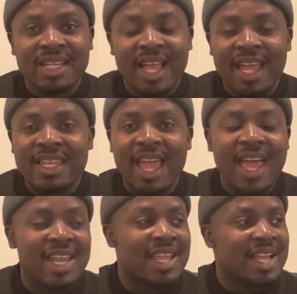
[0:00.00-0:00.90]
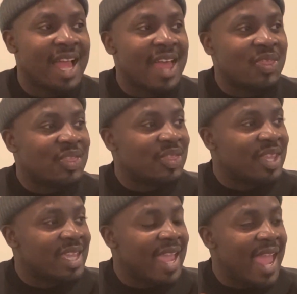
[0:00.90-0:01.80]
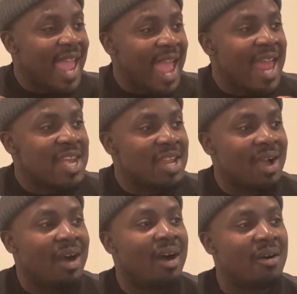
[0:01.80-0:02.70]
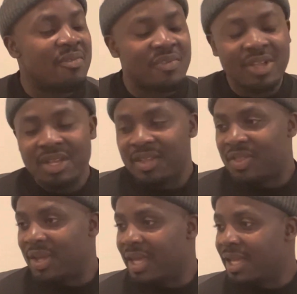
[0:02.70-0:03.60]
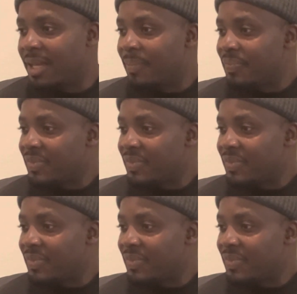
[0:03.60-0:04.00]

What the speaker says: At the end of the